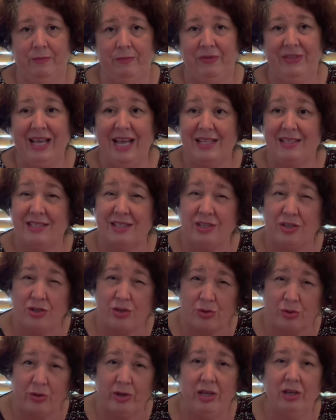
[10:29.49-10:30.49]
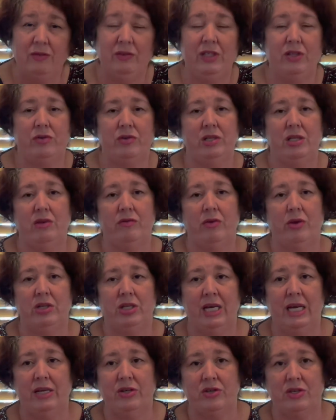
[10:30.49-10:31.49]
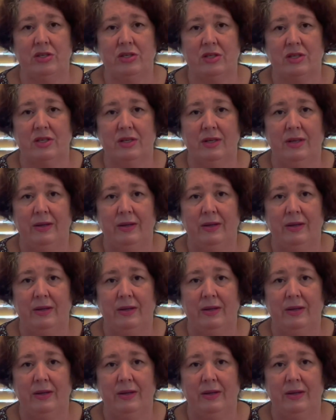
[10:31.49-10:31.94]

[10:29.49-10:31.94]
That's the joy of literacy rotations,